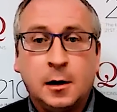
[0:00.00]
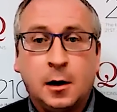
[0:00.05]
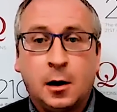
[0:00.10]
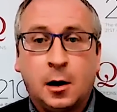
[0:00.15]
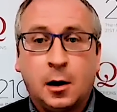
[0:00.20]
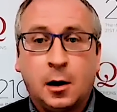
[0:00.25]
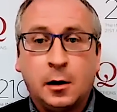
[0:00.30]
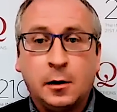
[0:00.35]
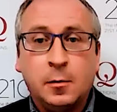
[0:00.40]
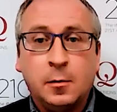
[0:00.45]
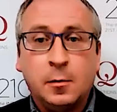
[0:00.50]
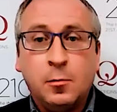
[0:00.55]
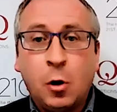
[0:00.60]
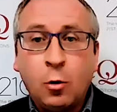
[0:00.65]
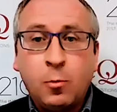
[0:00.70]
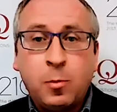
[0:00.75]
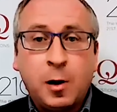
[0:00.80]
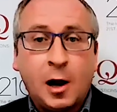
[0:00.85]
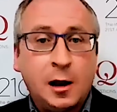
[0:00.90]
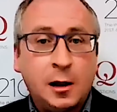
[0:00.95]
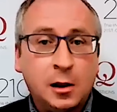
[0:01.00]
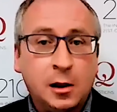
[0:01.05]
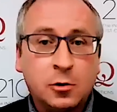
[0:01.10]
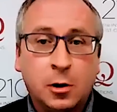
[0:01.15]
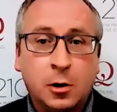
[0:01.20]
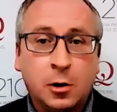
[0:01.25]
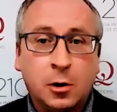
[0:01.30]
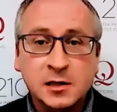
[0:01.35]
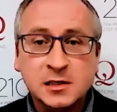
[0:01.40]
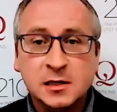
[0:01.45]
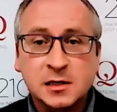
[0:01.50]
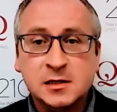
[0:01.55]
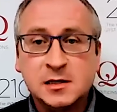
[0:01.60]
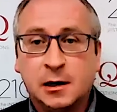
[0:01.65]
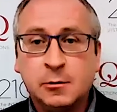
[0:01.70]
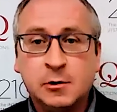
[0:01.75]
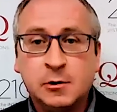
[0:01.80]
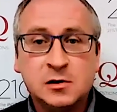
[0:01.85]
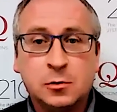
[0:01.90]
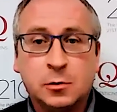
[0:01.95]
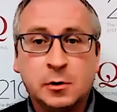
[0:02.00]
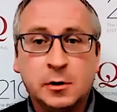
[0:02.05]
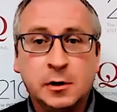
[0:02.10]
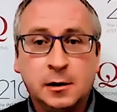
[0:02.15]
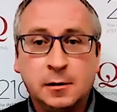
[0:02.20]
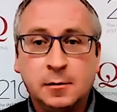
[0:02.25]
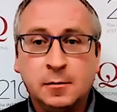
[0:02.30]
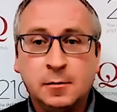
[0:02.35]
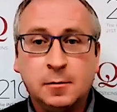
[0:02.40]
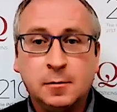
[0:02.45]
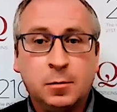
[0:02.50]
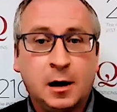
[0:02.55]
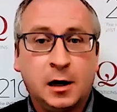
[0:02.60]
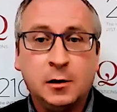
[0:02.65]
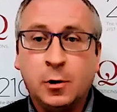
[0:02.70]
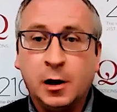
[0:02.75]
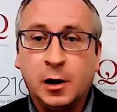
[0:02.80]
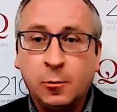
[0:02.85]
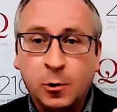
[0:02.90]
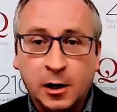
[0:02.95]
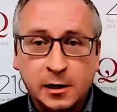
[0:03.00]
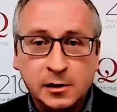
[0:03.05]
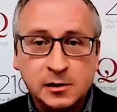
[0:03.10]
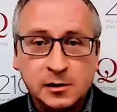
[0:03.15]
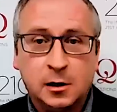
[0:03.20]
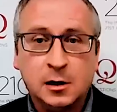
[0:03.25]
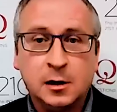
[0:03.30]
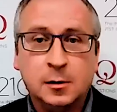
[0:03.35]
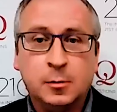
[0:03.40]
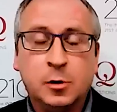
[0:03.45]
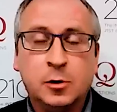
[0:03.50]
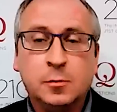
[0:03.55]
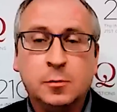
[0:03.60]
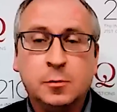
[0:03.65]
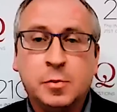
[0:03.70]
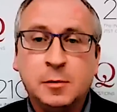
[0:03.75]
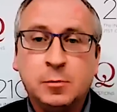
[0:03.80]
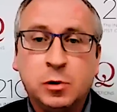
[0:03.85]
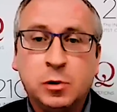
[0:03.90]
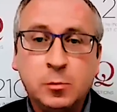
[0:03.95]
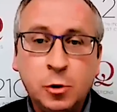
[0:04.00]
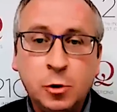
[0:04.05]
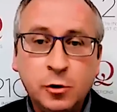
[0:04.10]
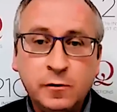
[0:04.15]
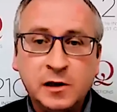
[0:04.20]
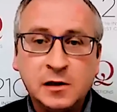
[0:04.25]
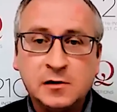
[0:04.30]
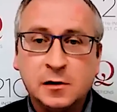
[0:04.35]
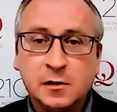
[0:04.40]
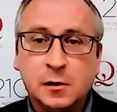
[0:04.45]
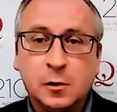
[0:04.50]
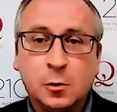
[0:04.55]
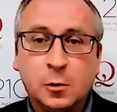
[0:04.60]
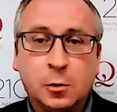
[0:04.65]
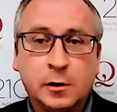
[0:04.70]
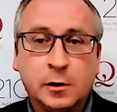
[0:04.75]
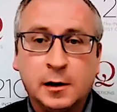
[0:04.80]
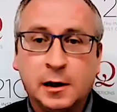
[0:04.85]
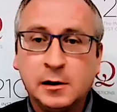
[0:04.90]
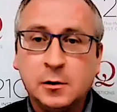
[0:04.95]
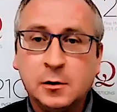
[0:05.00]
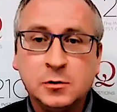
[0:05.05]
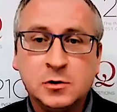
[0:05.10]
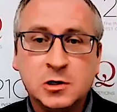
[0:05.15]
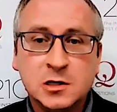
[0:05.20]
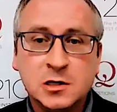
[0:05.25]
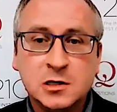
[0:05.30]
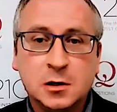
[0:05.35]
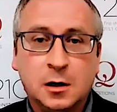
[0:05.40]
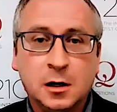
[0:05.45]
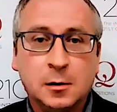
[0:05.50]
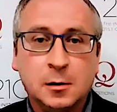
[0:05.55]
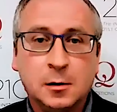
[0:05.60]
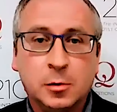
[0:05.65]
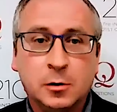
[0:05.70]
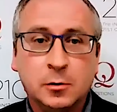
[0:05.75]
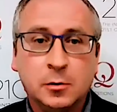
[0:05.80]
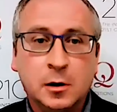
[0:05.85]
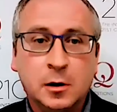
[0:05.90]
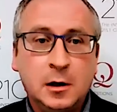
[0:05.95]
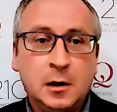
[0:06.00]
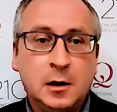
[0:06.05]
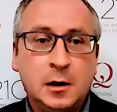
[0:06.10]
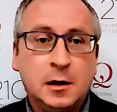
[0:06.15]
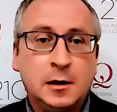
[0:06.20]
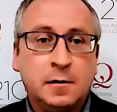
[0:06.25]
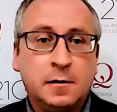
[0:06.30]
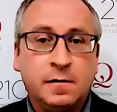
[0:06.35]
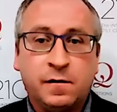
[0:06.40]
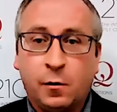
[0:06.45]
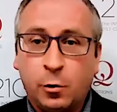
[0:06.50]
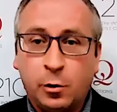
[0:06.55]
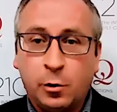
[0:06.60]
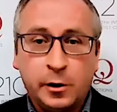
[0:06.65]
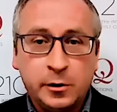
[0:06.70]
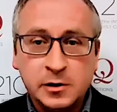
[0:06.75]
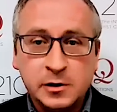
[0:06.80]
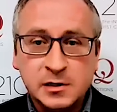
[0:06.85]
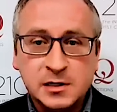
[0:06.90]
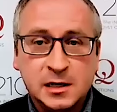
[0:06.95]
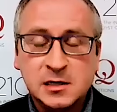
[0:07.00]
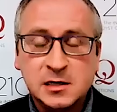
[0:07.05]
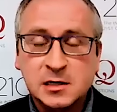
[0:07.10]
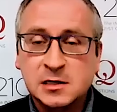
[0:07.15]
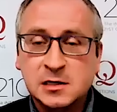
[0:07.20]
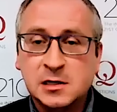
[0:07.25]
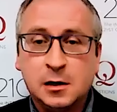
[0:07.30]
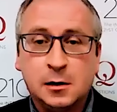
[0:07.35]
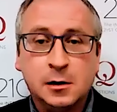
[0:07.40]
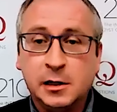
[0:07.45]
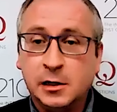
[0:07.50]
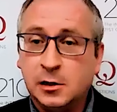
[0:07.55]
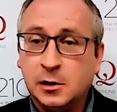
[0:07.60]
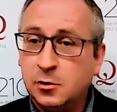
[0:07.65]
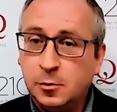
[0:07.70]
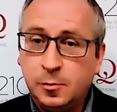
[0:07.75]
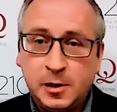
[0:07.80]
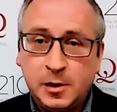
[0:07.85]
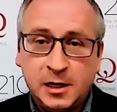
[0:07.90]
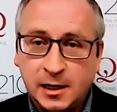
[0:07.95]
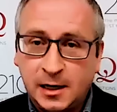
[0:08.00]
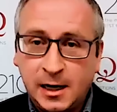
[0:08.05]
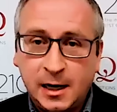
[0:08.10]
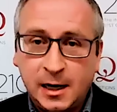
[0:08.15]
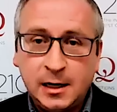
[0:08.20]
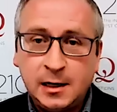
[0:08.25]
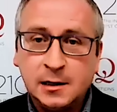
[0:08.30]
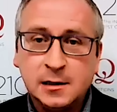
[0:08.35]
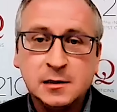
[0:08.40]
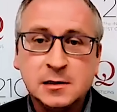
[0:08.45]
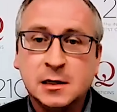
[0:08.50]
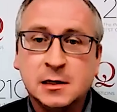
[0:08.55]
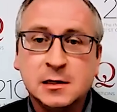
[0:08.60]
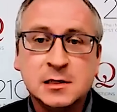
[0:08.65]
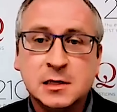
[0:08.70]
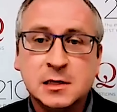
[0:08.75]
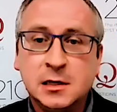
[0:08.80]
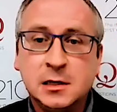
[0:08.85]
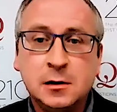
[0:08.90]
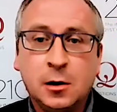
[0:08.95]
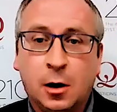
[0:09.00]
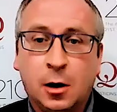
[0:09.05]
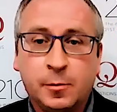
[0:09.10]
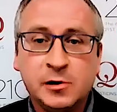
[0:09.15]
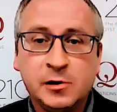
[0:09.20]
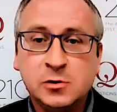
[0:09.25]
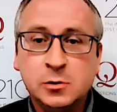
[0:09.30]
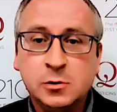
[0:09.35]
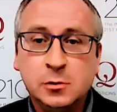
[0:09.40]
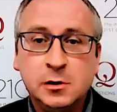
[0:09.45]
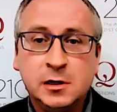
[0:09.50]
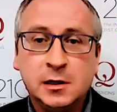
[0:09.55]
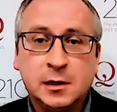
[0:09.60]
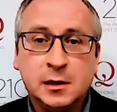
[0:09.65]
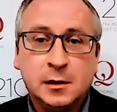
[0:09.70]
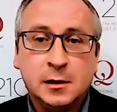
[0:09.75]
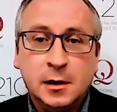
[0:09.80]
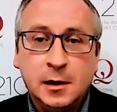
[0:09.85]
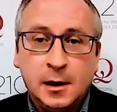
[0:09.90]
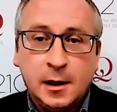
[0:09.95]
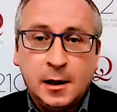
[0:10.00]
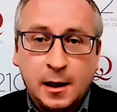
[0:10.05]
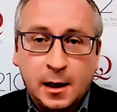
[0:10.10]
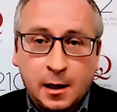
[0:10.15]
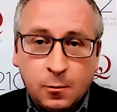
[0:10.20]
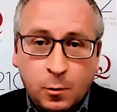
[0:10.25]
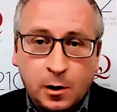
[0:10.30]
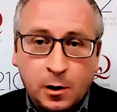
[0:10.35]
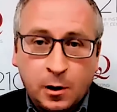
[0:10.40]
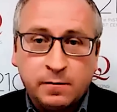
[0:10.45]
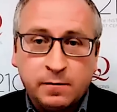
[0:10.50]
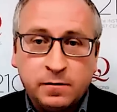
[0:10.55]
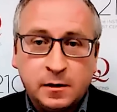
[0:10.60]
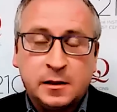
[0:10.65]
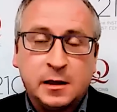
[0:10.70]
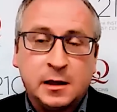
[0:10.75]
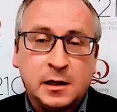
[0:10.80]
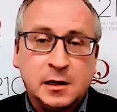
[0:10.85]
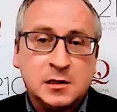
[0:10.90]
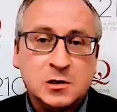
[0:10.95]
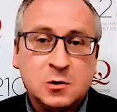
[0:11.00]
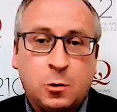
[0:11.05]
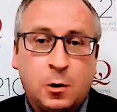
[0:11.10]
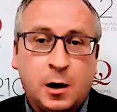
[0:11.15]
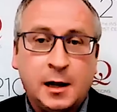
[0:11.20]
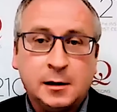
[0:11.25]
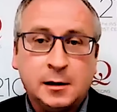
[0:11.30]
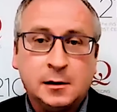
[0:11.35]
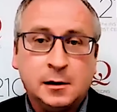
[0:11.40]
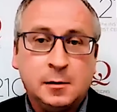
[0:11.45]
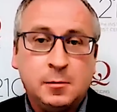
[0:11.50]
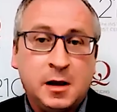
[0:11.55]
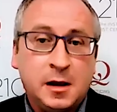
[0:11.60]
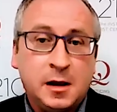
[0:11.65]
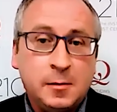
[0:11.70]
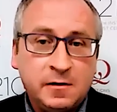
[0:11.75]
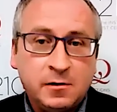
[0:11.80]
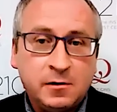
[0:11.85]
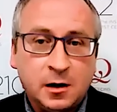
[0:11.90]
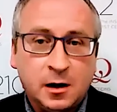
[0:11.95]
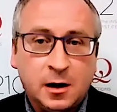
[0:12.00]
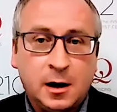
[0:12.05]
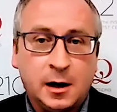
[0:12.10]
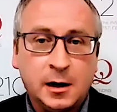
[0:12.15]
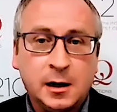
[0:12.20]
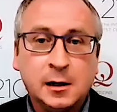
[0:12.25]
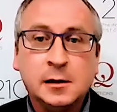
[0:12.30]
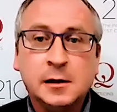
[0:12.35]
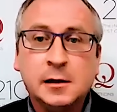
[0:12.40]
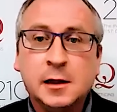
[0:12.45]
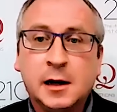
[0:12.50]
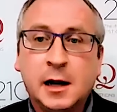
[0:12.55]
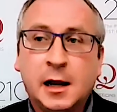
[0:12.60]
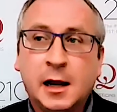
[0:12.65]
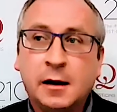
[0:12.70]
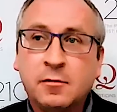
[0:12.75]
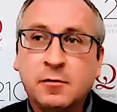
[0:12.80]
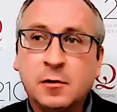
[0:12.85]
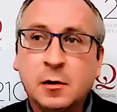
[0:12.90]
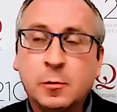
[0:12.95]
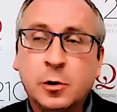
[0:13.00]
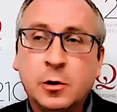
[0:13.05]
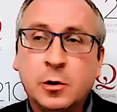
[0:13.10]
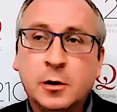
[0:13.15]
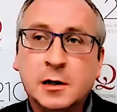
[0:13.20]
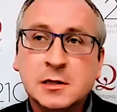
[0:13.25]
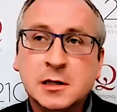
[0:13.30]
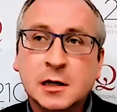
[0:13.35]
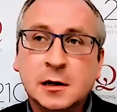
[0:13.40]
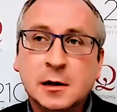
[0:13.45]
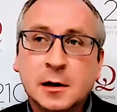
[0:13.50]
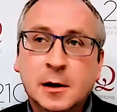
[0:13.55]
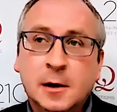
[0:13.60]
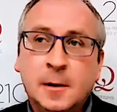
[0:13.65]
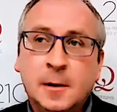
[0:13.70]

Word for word: are mobile across the territory. By the way, when I talk about people moving to the north, I don't just talk about foreigners necessarily. It could be Canadians that see opportunity. And, and one of the things quietly, maybe even cunningly, that I have in the book is that